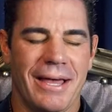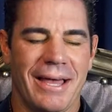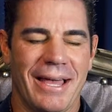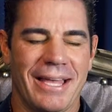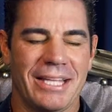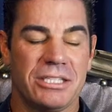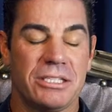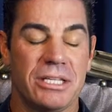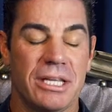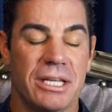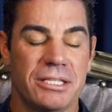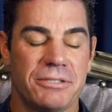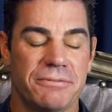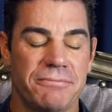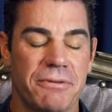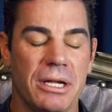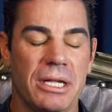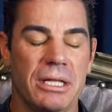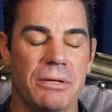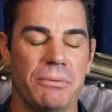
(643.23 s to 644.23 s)
it's
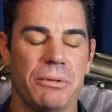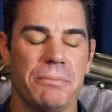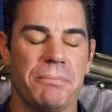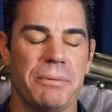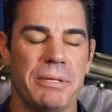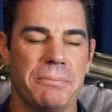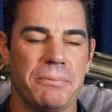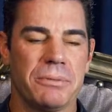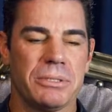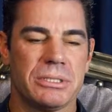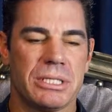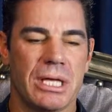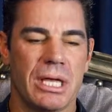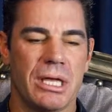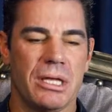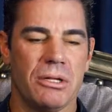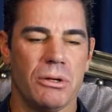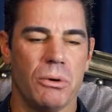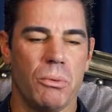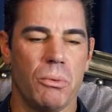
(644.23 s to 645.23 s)
funny when people say,
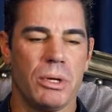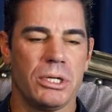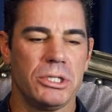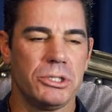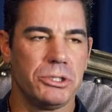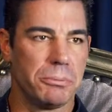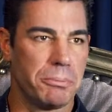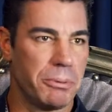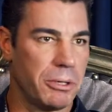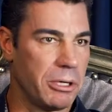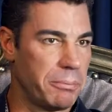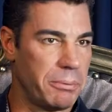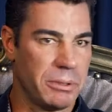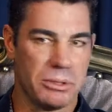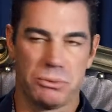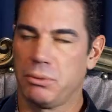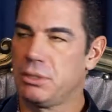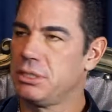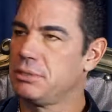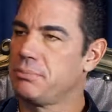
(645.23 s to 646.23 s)
you know, what is your
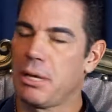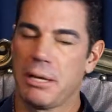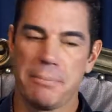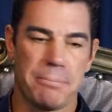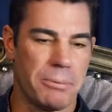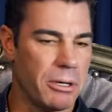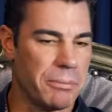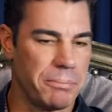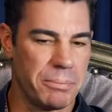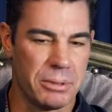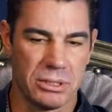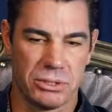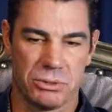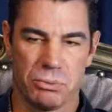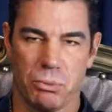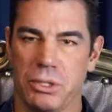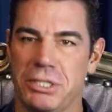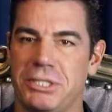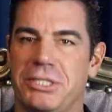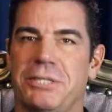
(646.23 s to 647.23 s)
purpose? What is my purpose?
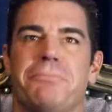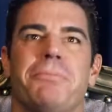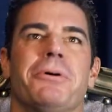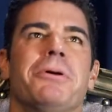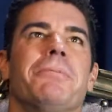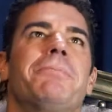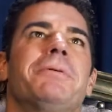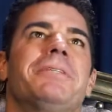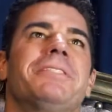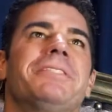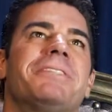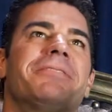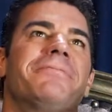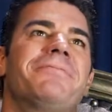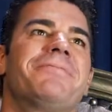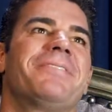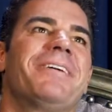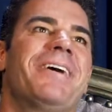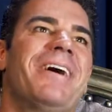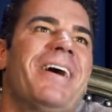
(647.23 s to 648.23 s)
What is the purpose
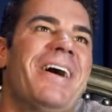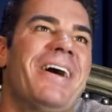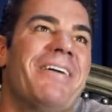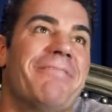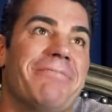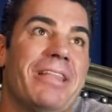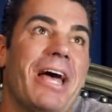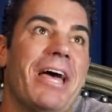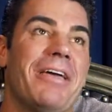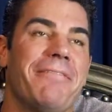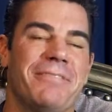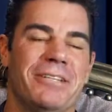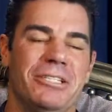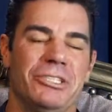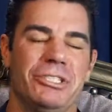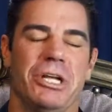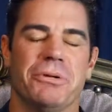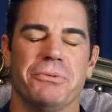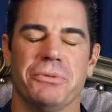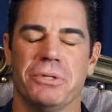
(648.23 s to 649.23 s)
of life in
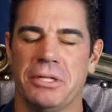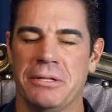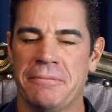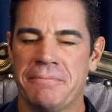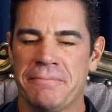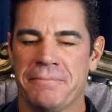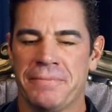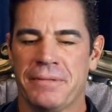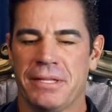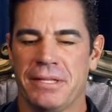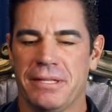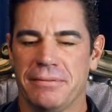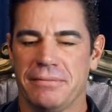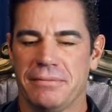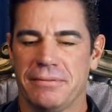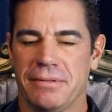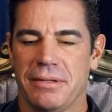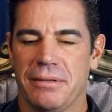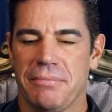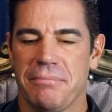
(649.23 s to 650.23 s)
general?
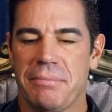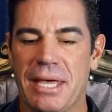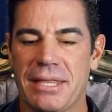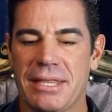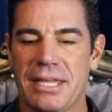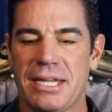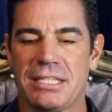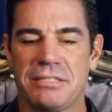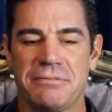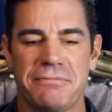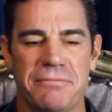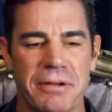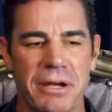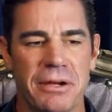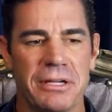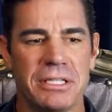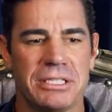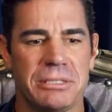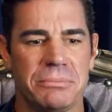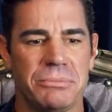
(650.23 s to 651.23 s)
Man, that is
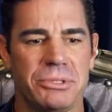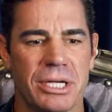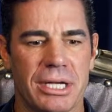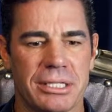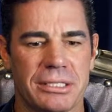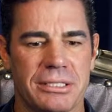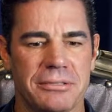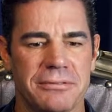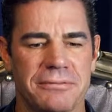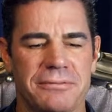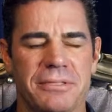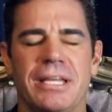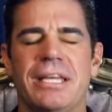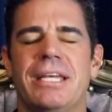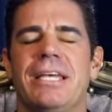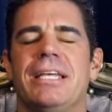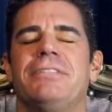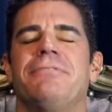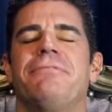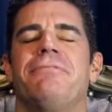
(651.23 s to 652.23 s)
very subjective.
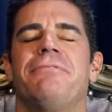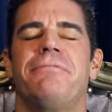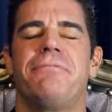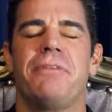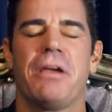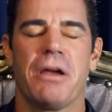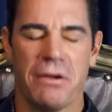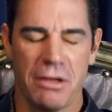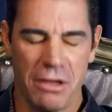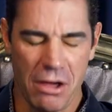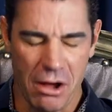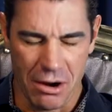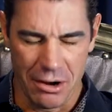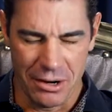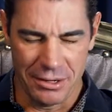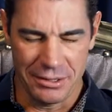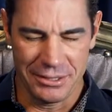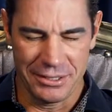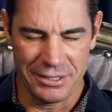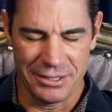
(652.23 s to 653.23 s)
It's very
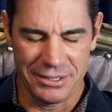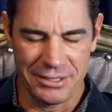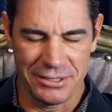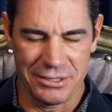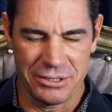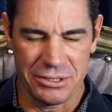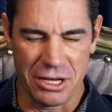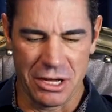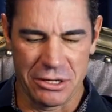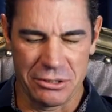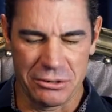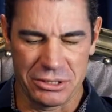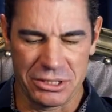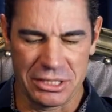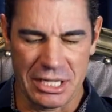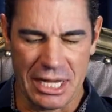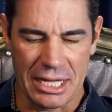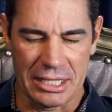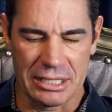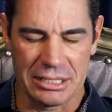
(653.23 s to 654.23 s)
hard to
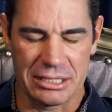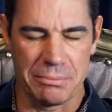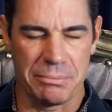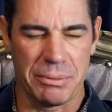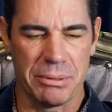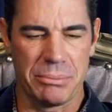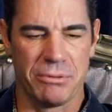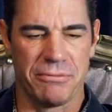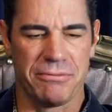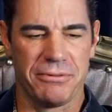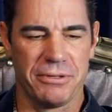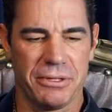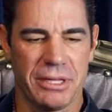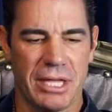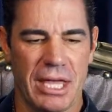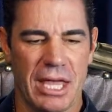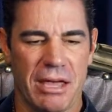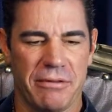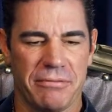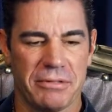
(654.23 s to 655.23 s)
understand. Some people feel
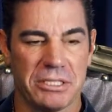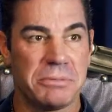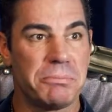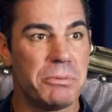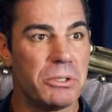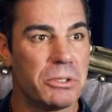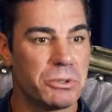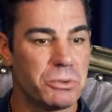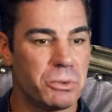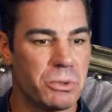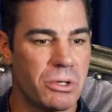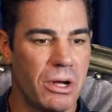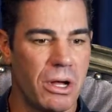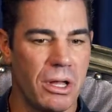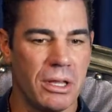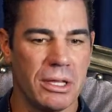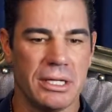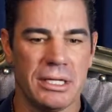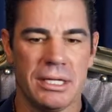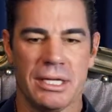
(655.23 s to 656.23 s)
they have a spiritual
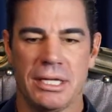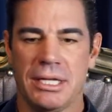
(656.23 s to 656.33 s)
calling.